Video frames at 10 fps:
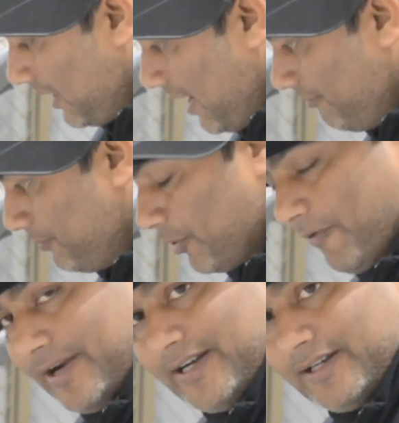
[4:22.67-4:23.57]
have
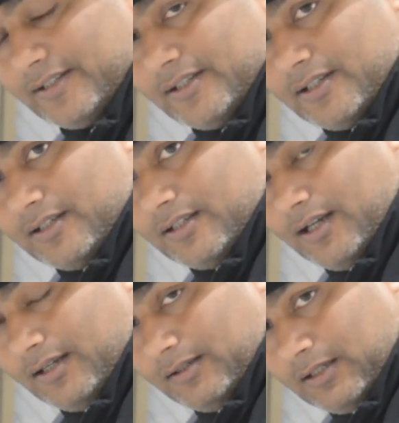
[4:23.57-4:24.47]
provided
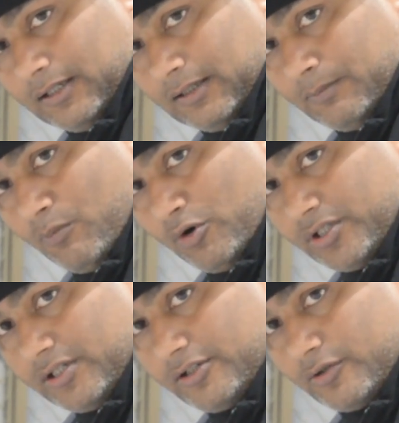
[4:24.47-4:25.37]

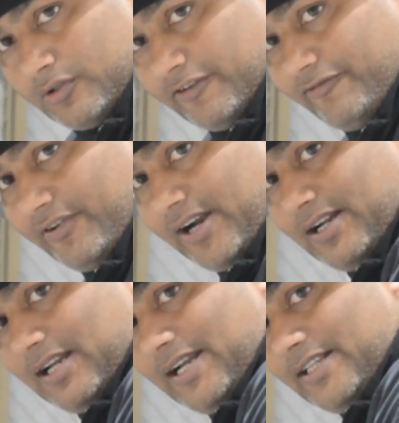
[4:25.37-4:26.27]
motions to
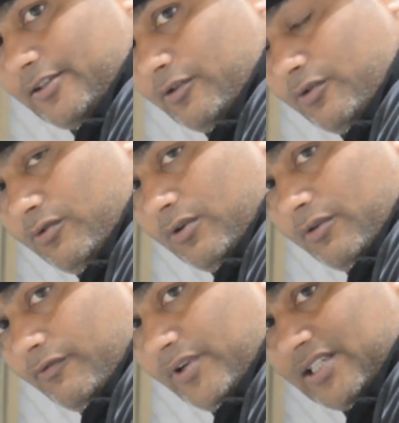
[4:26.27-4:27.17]
different lead screw
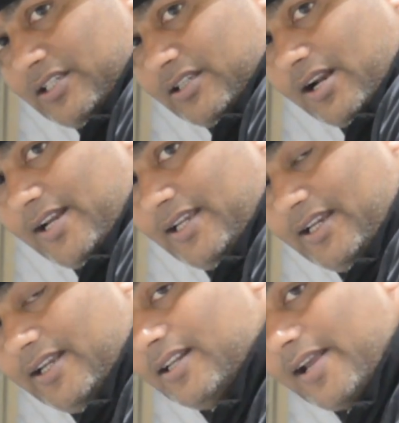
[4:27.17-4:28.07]
which is running
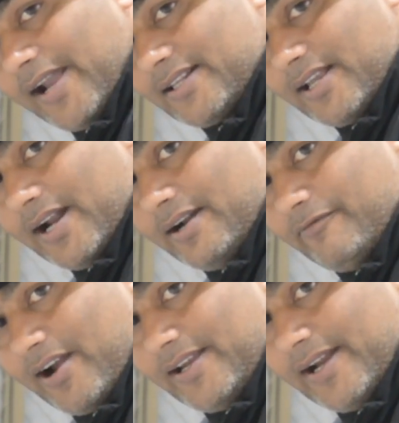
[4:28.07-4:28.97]
in X
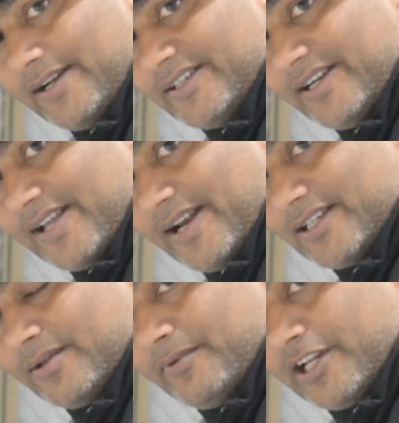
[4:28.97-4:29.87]
and Y and Z
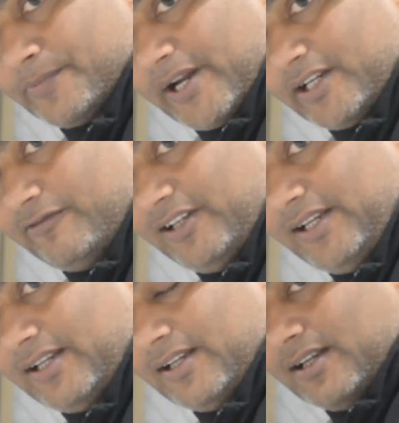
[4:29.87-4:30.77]
direction
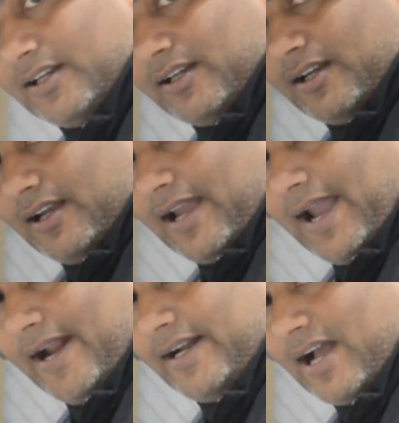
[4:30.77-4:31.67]
respectively,
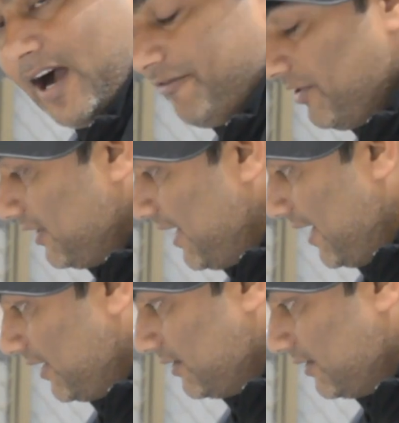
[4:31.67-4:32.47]
and after that